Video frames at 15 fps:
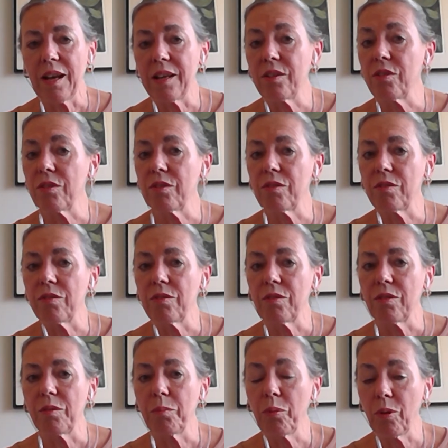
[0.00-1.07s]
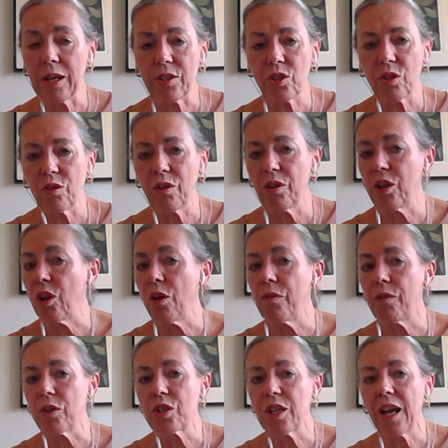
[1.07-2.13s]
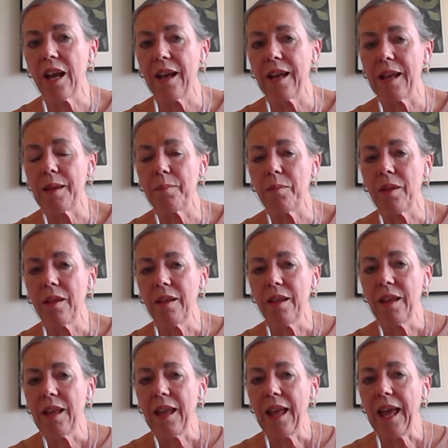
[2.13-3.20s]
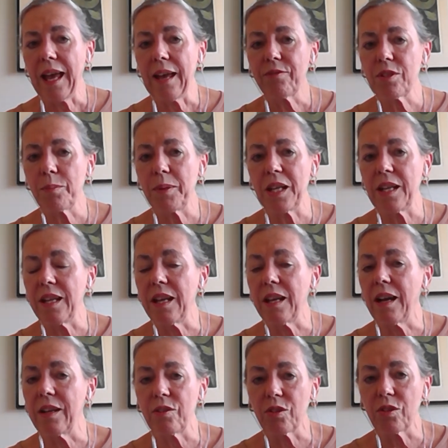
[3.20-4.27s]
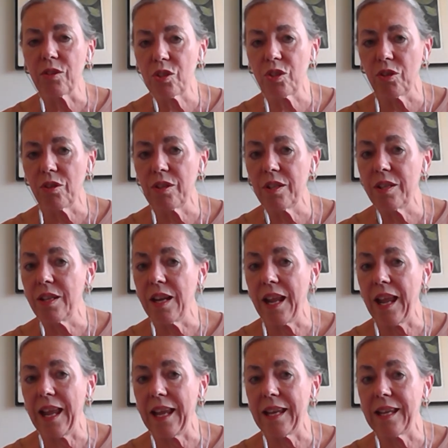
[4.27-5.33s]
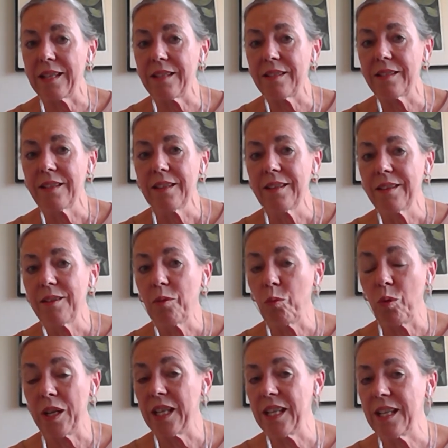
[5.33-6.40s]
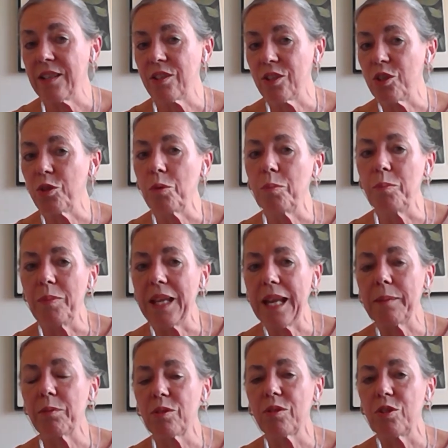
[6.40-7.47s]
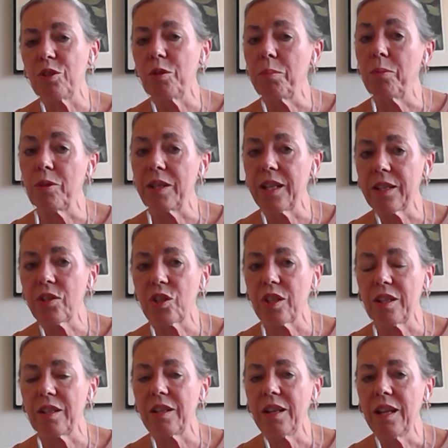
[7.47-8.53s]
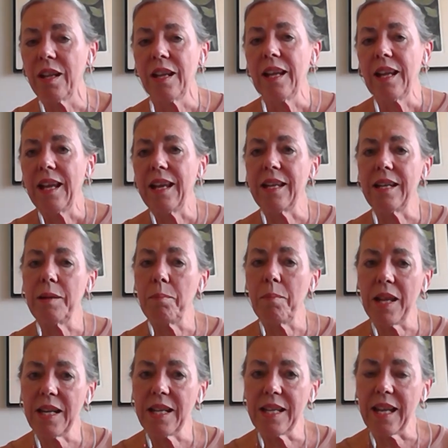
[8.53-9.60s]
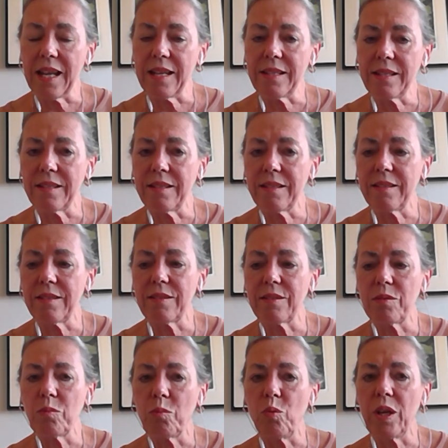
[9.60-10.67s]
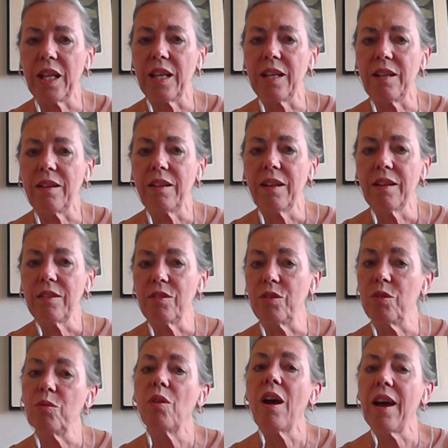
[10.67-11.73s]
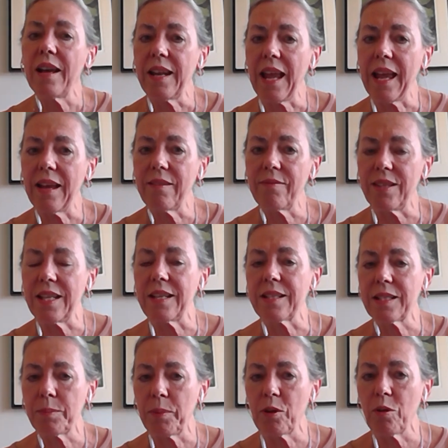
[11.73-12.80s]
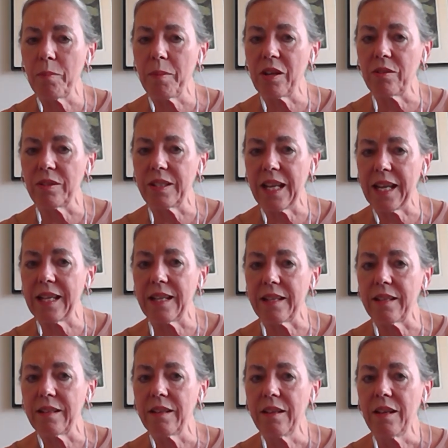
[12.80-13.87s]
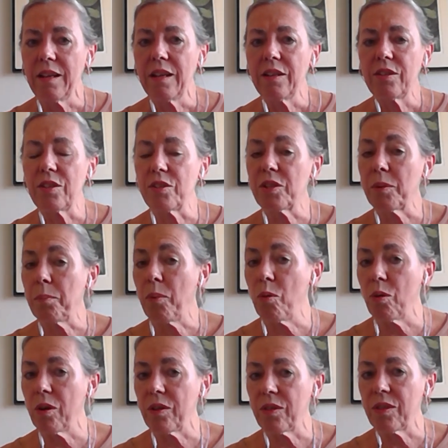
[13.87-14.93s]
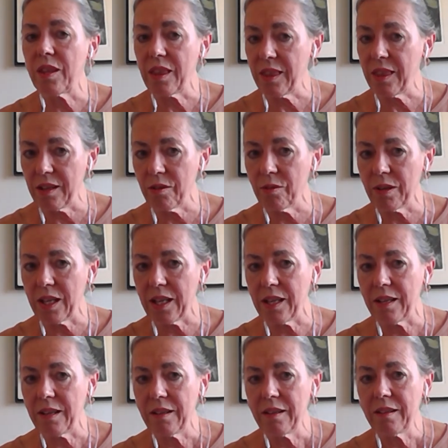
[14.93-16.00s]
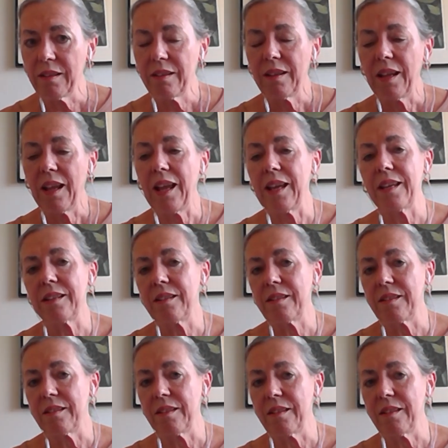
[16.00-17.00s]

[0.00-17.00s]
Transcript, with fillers: under pressure and over time have to be understood and we need to do be able to do prediction and in many cases we do not have the experimental data to support the theory and